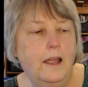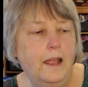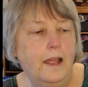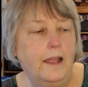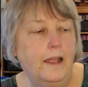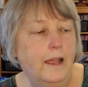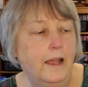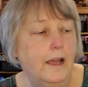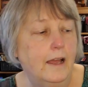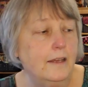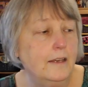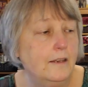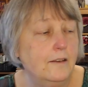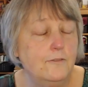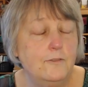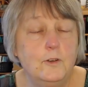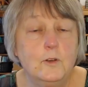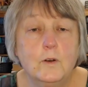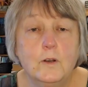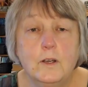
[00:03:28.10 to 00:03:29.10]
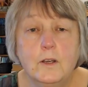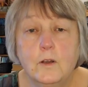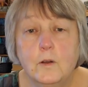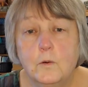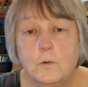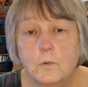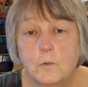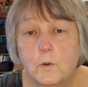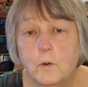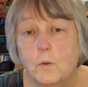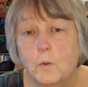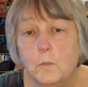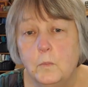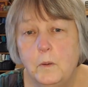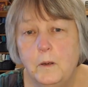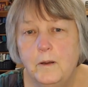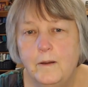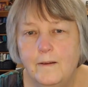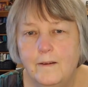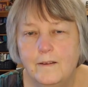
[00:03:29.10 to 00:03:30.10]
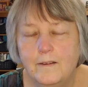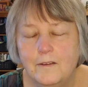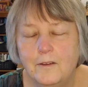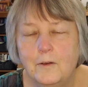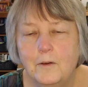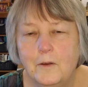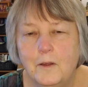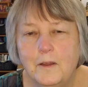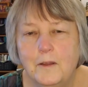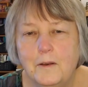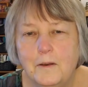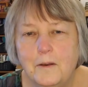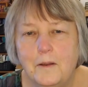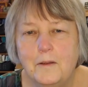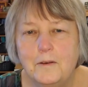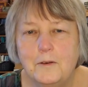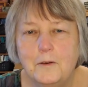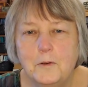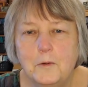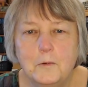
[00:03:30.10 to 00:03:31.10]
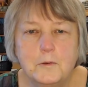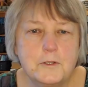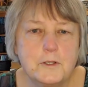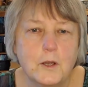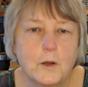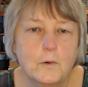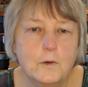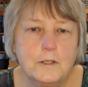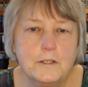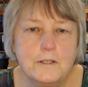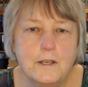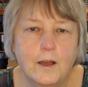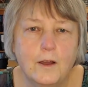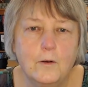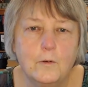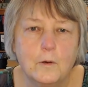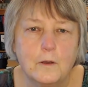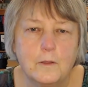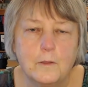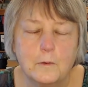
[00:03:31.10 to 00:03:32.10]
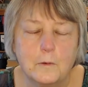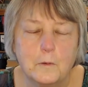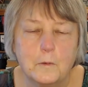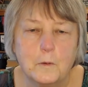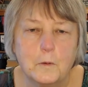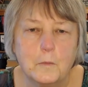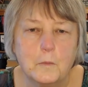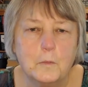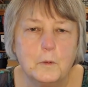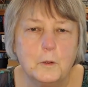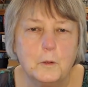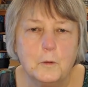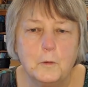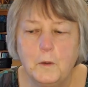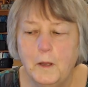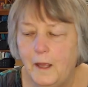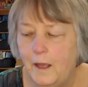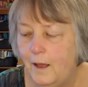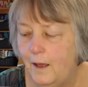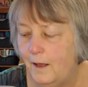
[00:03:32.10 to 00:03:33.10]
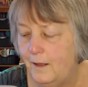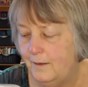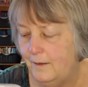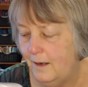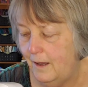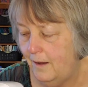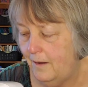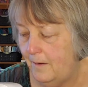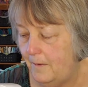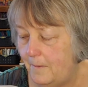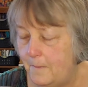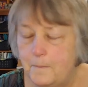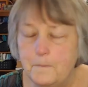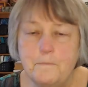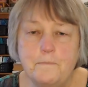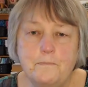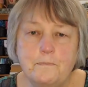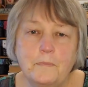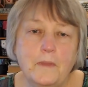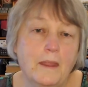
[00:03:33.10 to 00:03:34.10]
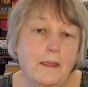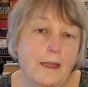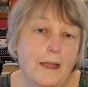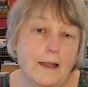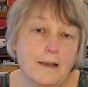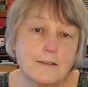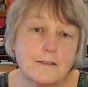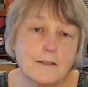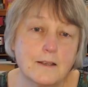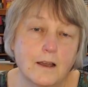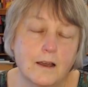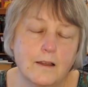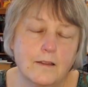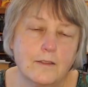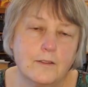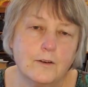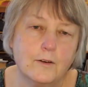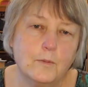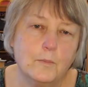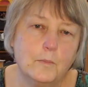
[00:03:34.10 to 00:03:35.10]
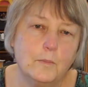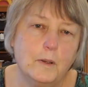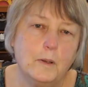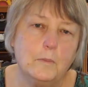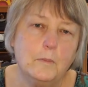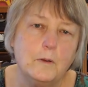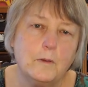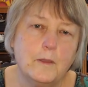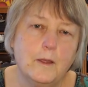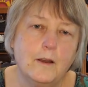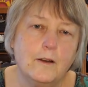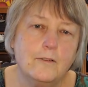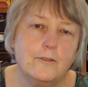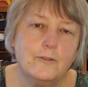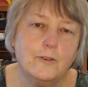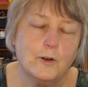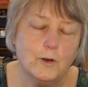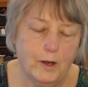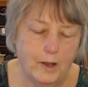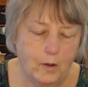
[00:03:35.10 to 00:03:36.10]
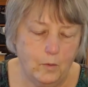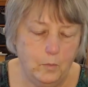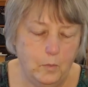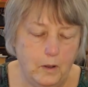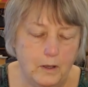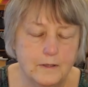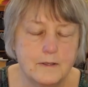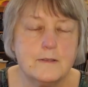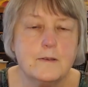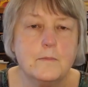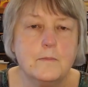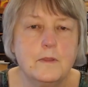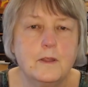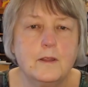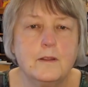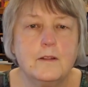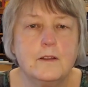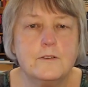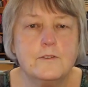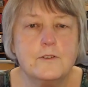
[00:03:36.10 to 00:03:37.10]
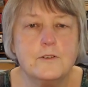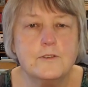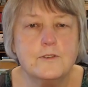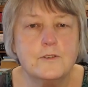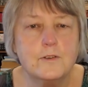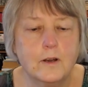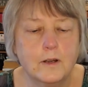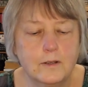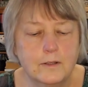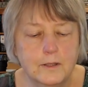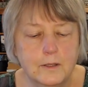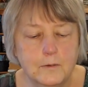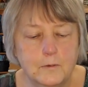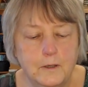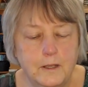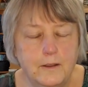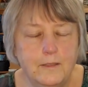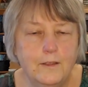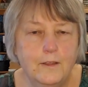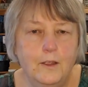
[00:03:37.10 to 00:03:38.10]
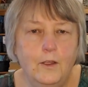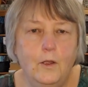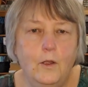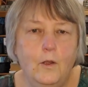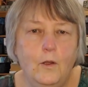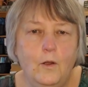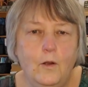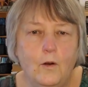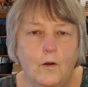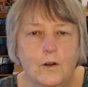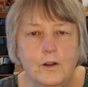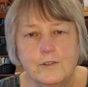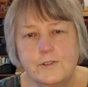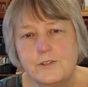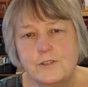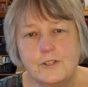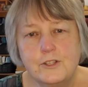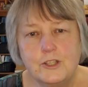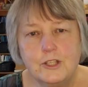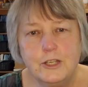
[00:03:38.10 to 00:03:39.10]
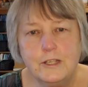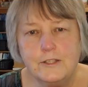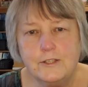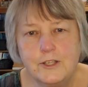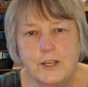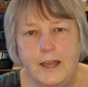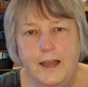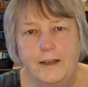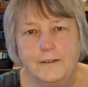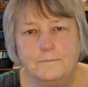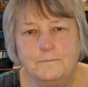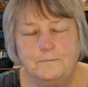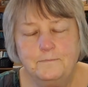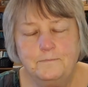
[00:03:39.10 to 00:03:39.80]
And if you're in a group, you can do show and tell with the group. You can ask other people there for help on something that you're struggling with, or just chit chat.